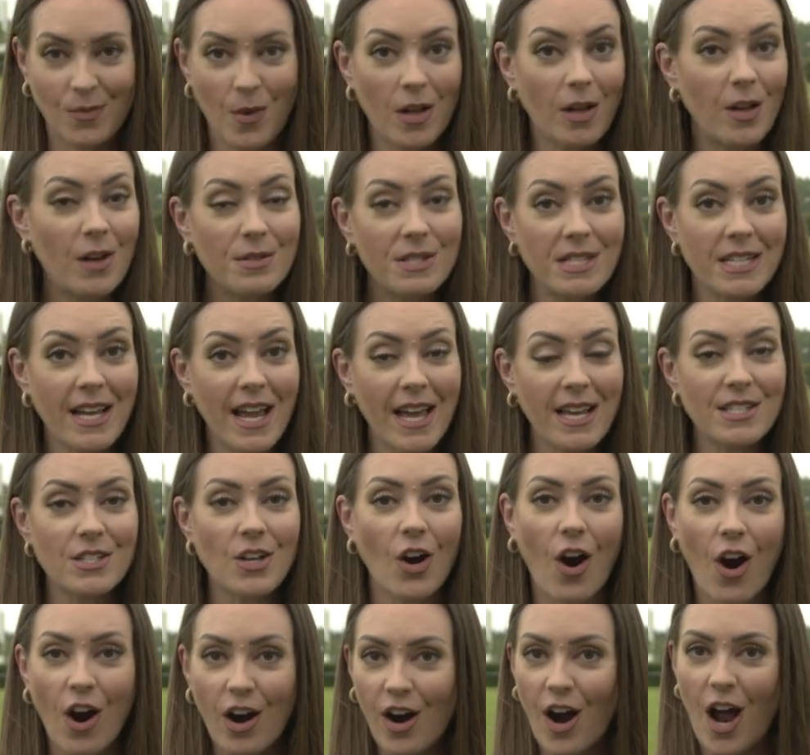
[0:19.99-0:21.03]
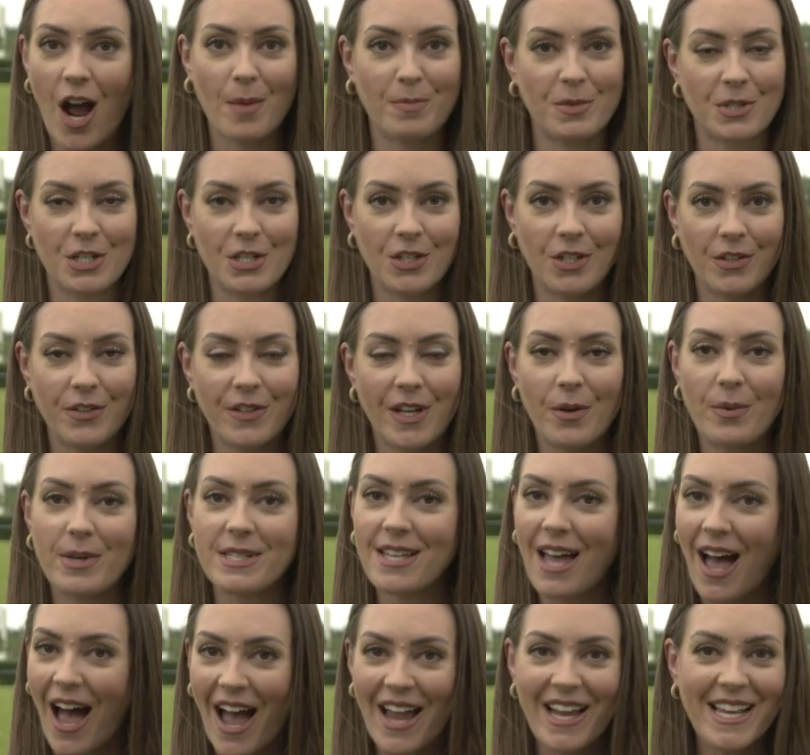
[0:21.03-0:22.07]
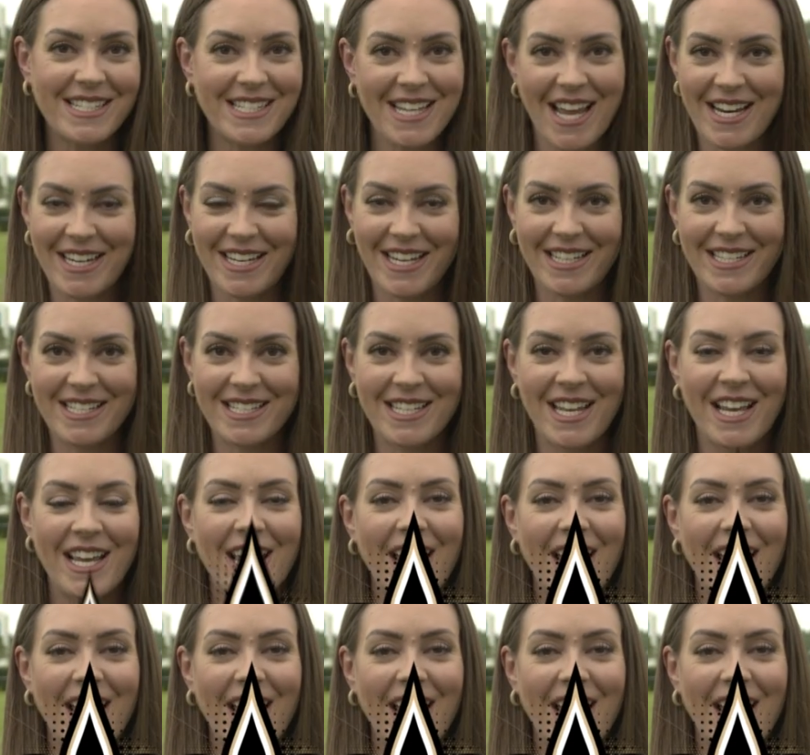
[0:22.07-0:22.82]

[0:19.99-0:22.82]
While OTAs are optional, there was high attendance